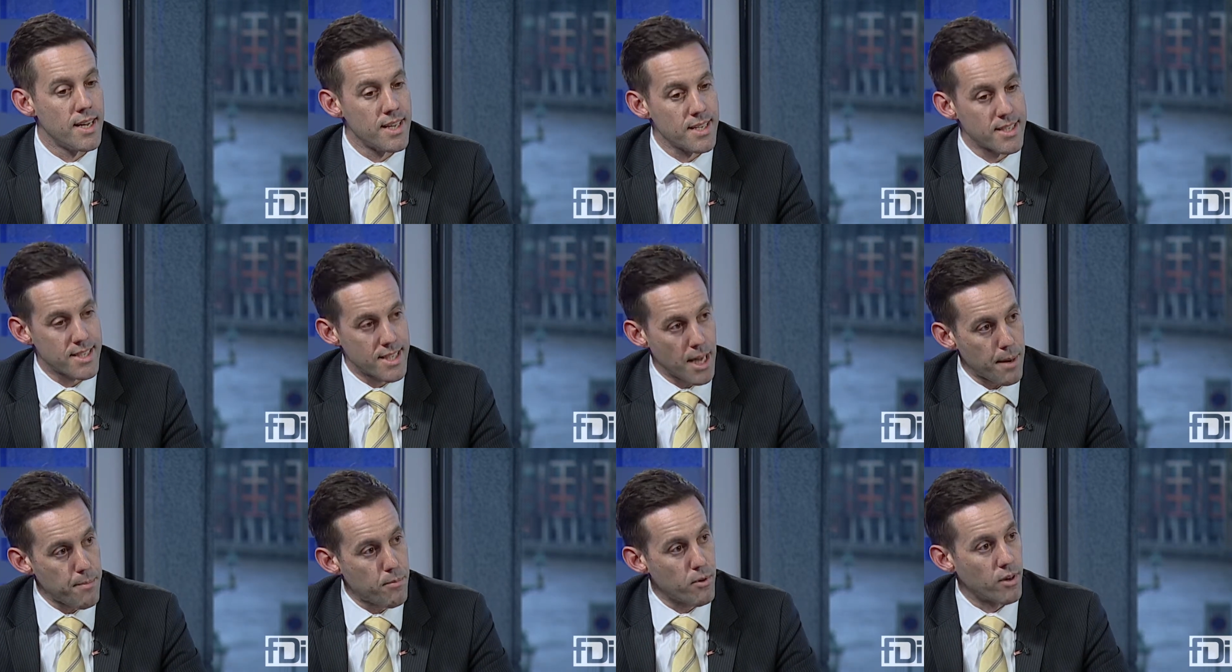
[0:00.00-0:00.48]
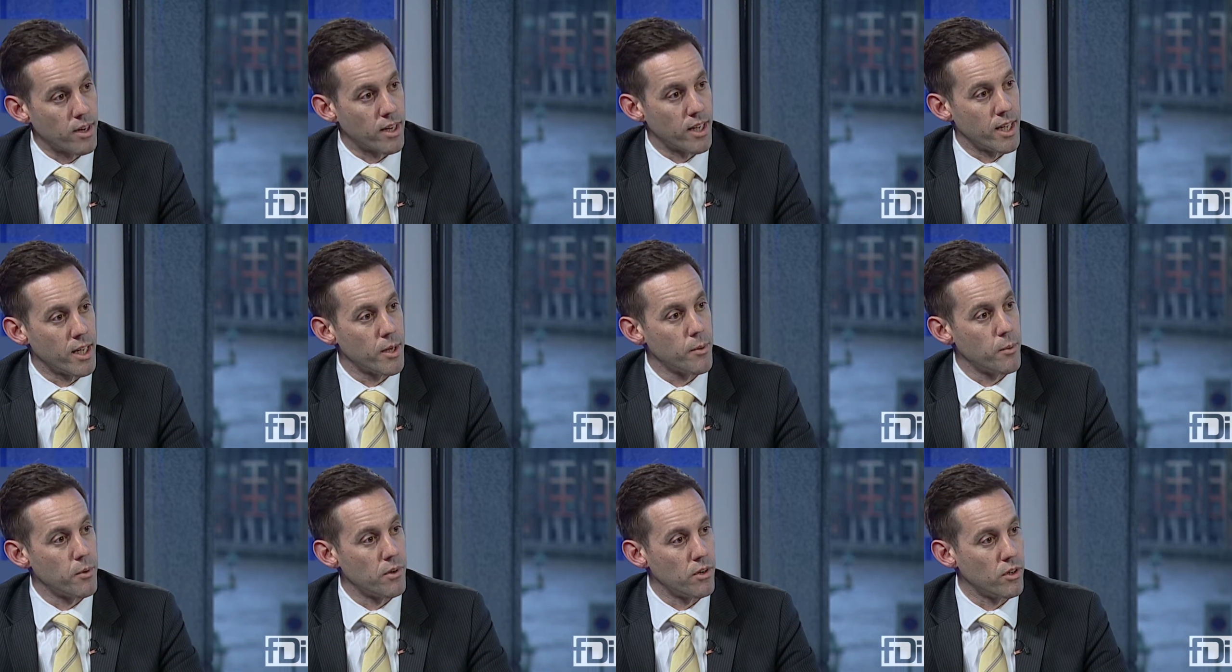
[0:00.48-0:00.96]

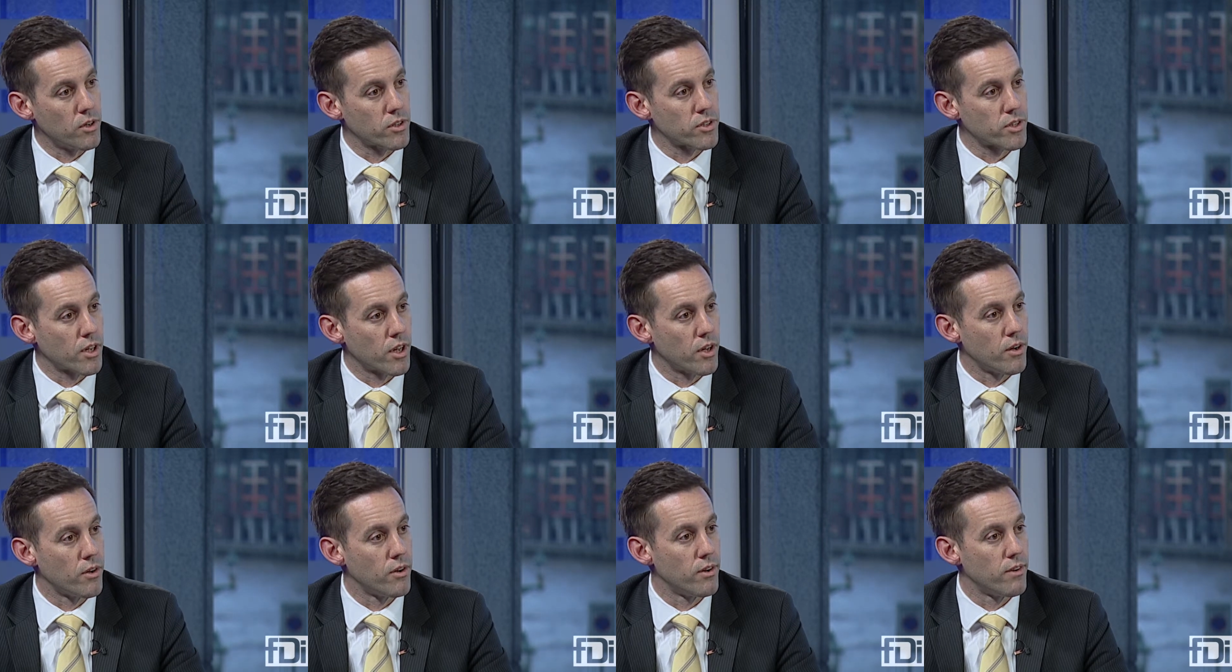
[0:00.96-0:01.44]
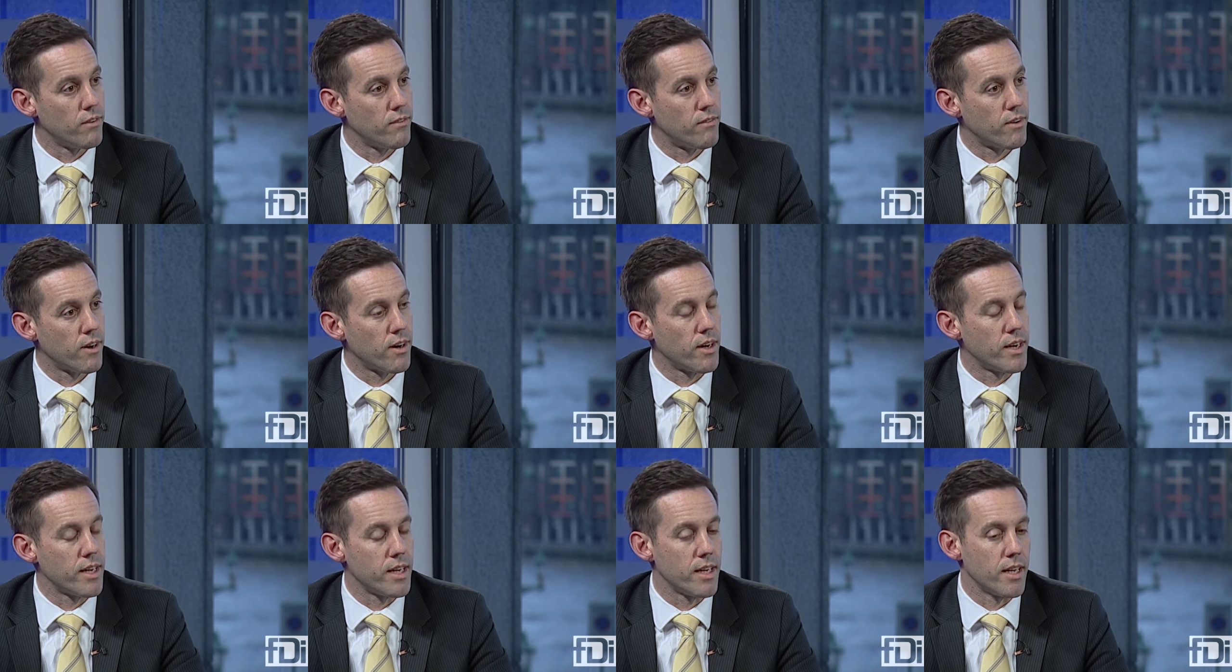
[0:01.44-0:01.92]
Separately, we're also
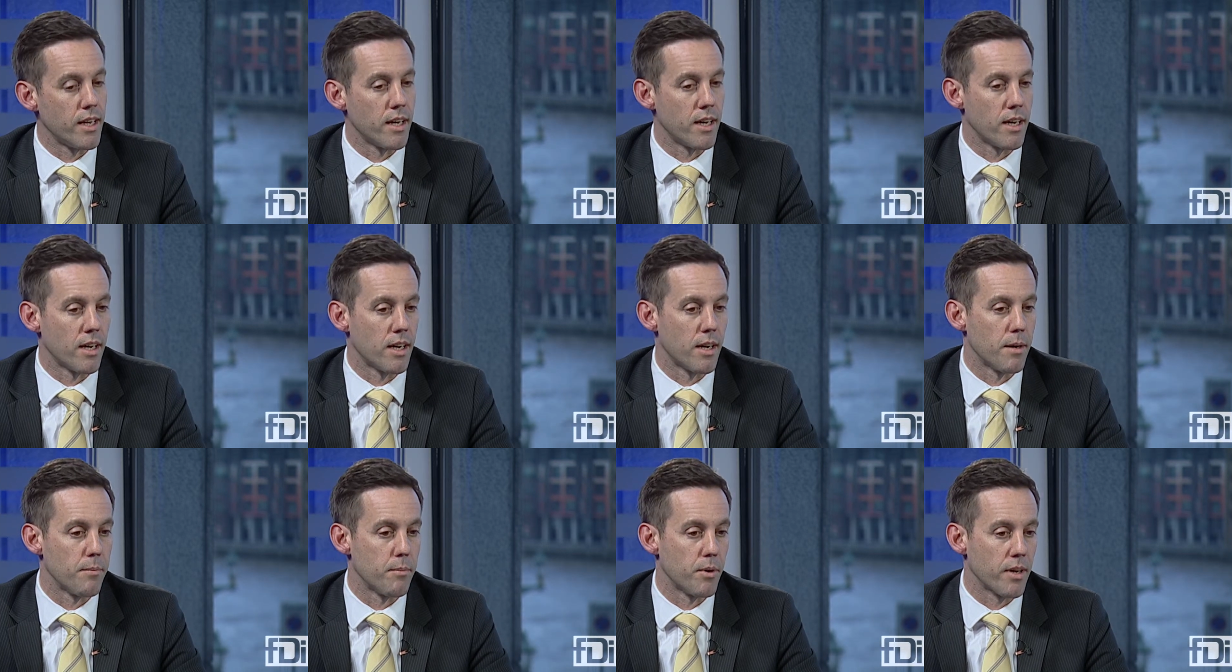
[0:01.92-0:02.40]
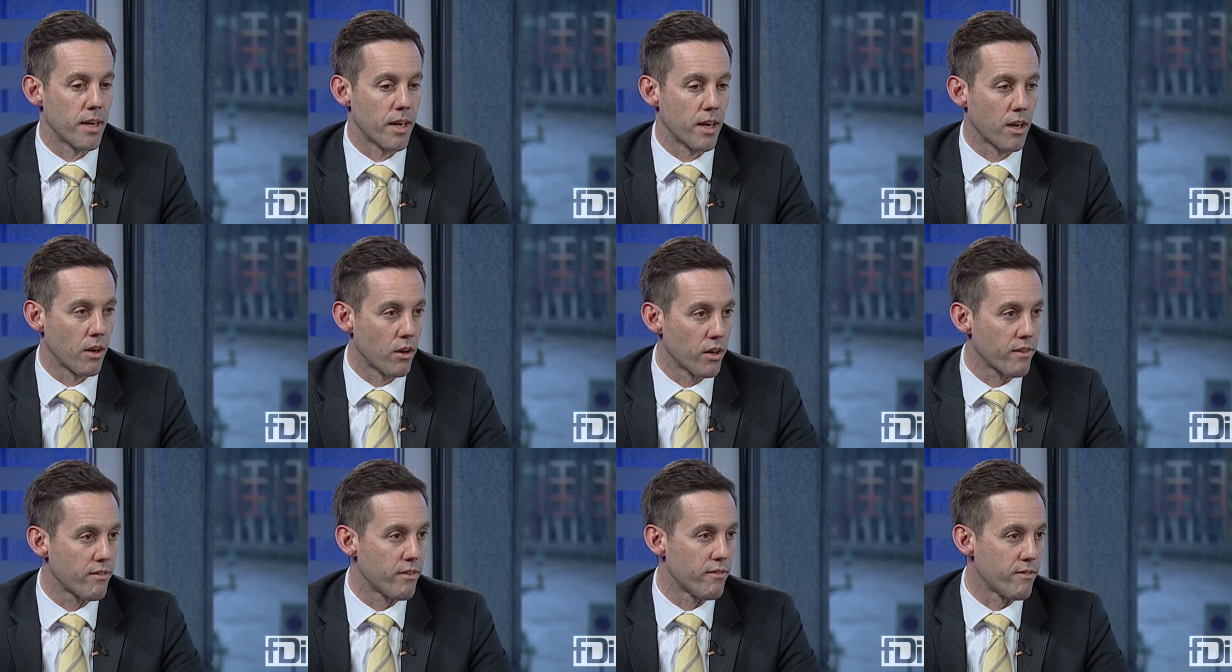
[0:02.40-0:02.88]
putting a
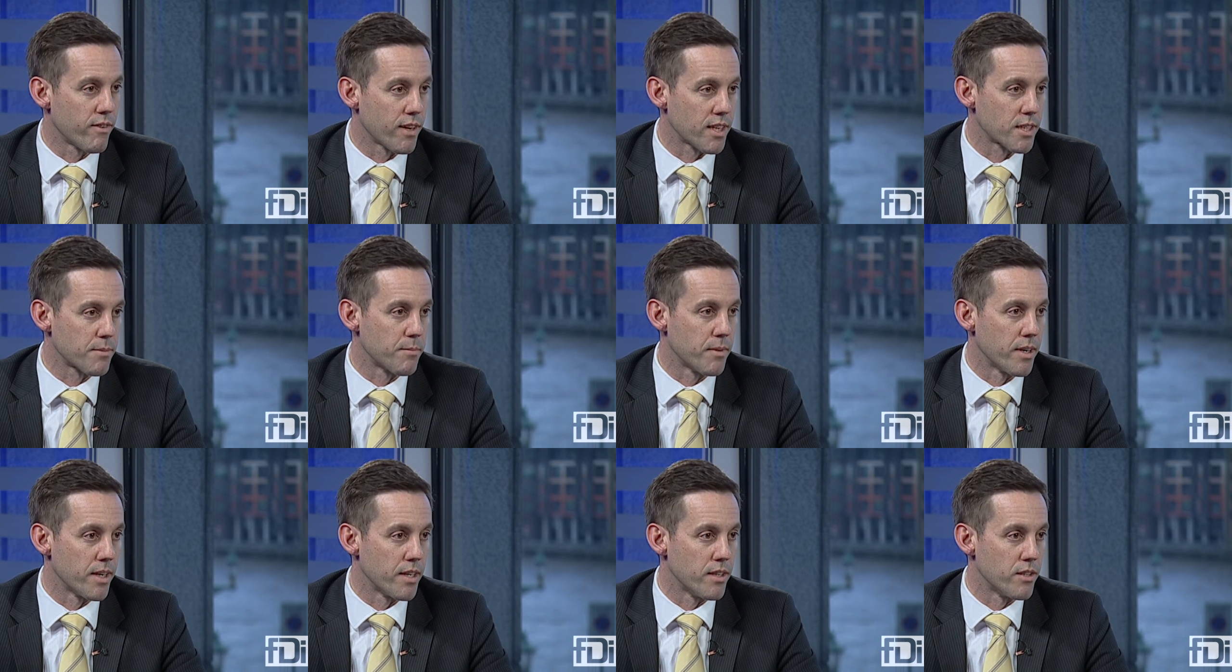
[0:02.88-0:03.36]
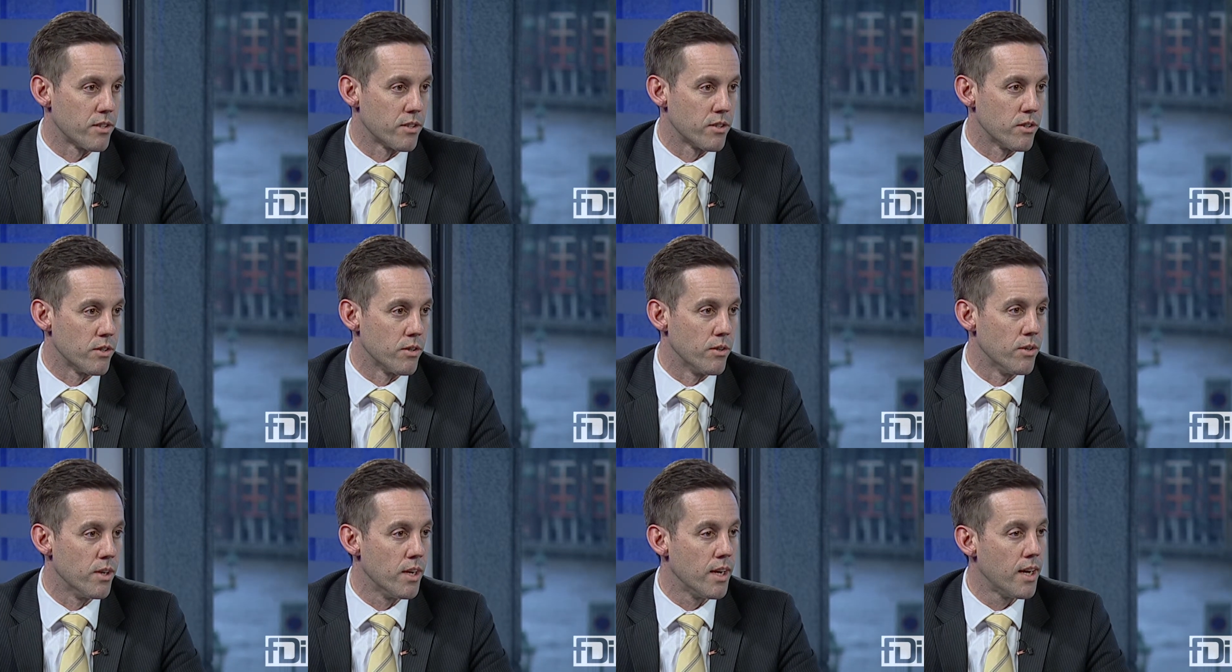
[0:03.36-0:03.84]
lot of investment
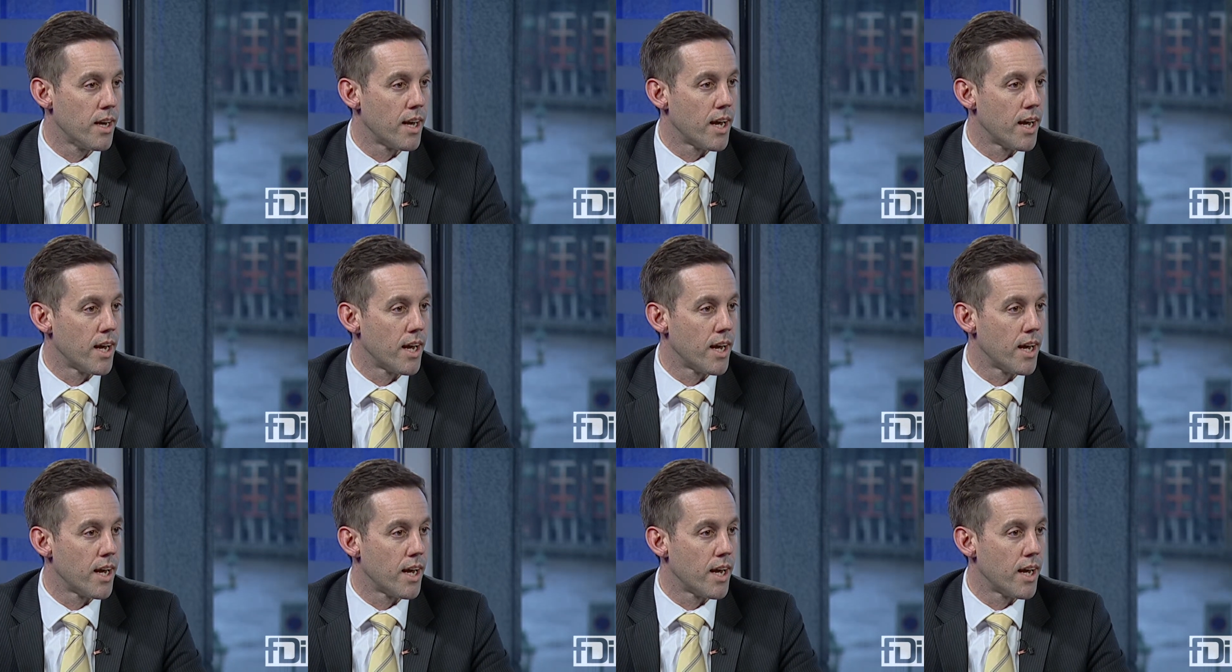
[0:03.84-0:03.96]
into